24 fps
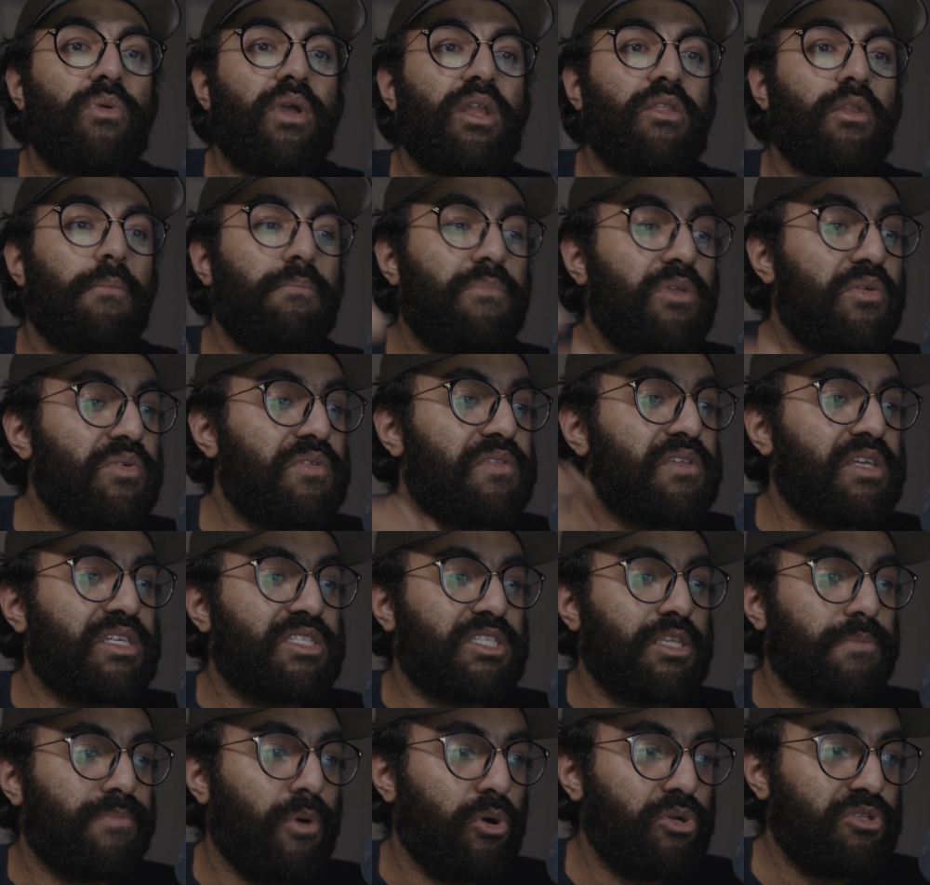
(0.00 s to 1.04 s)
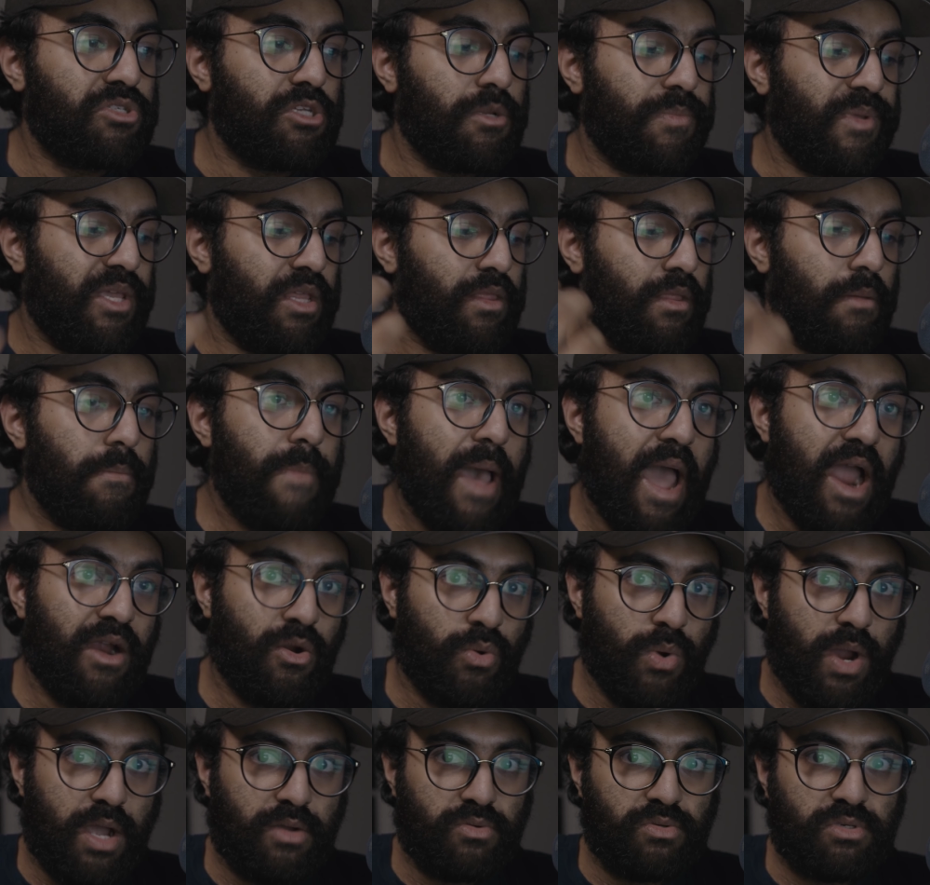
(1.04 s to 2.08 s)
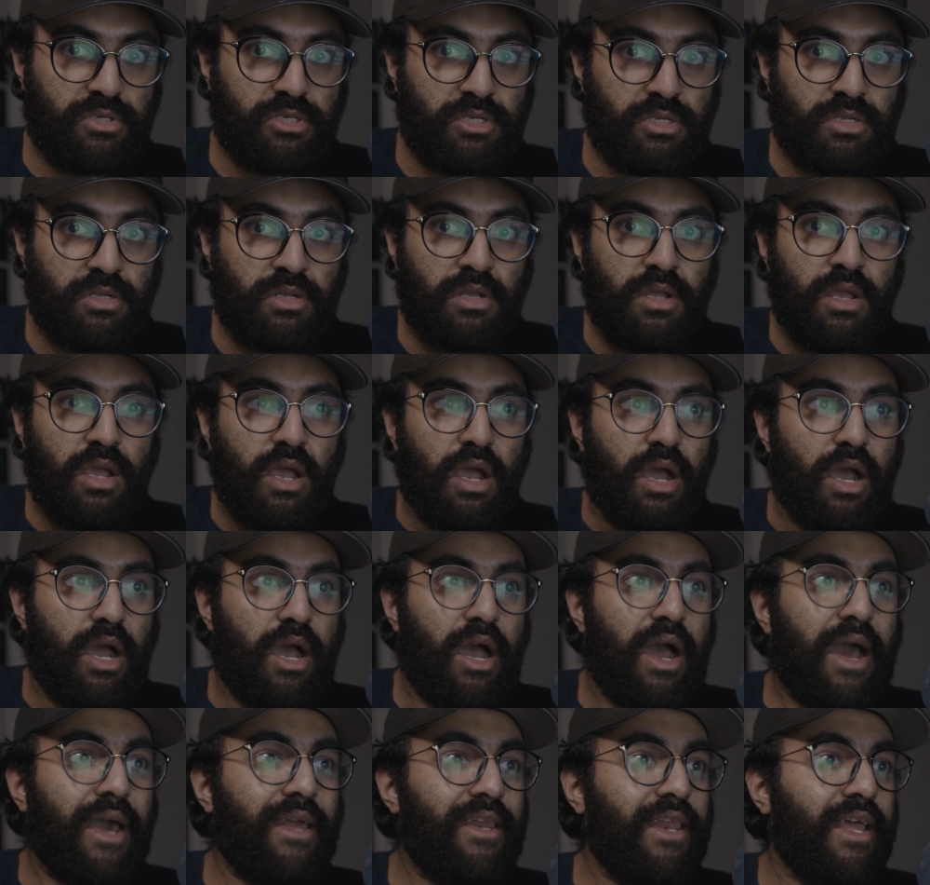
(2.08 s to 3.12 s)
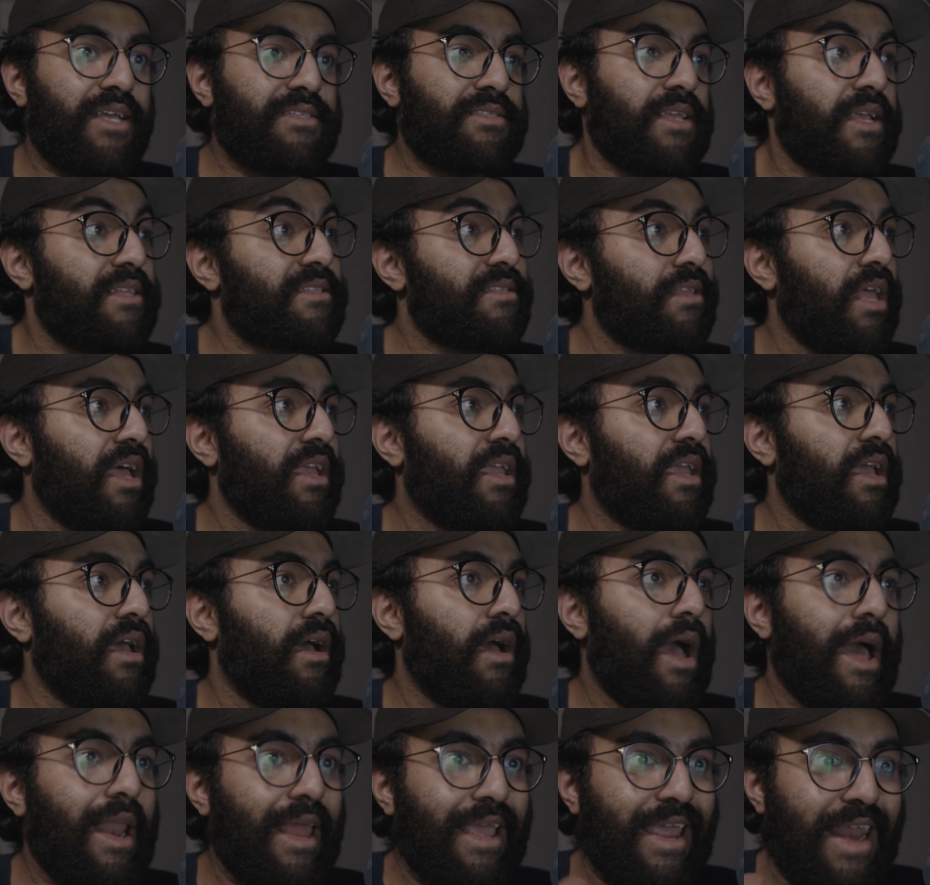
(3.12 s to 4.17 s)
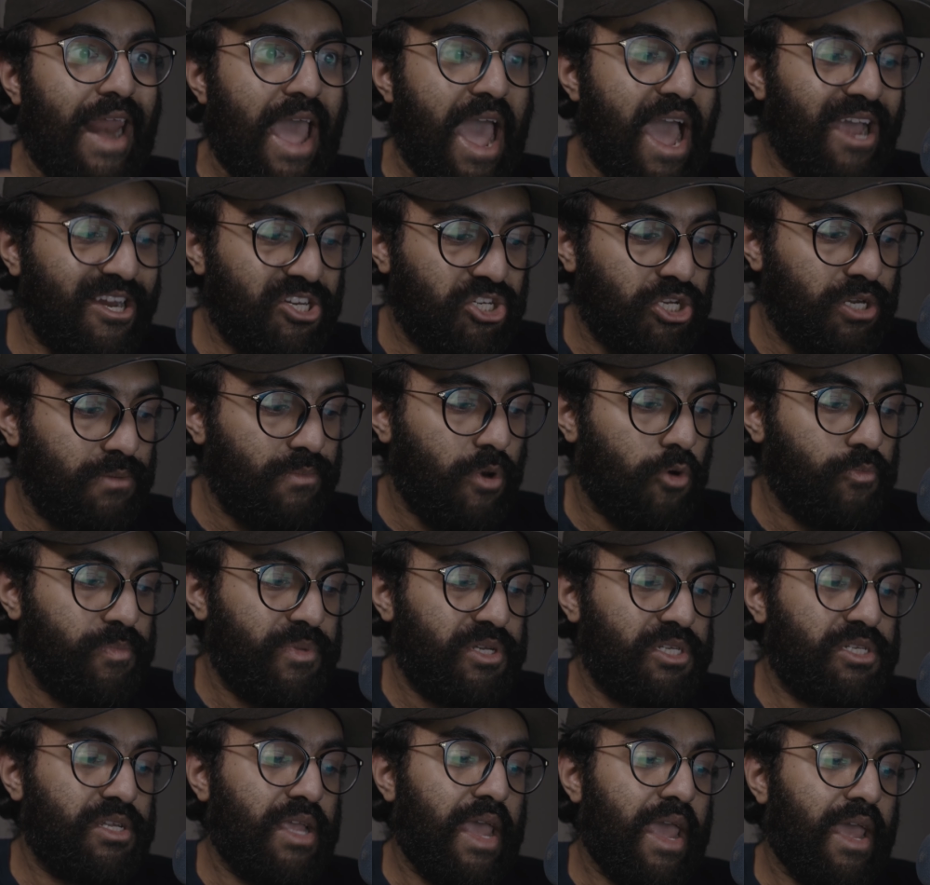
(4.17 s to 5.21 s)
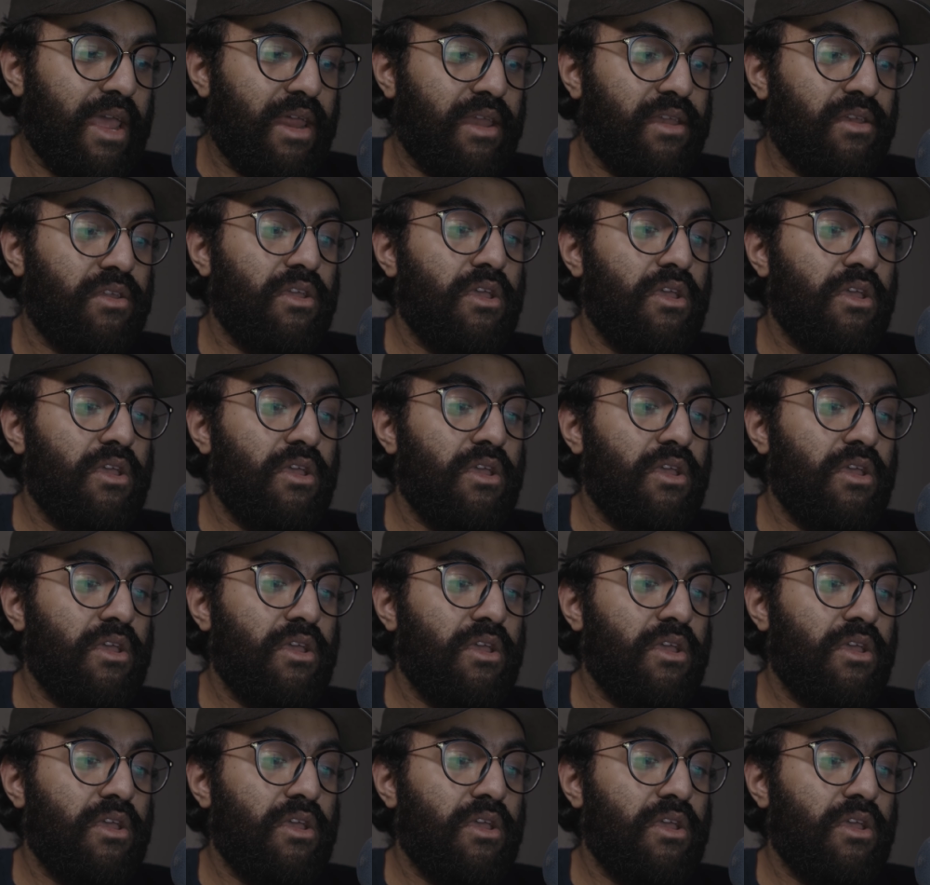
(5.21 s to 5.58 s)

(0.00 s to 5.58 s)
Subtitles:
The music's supposed to be in the background, unless it's like an action moment and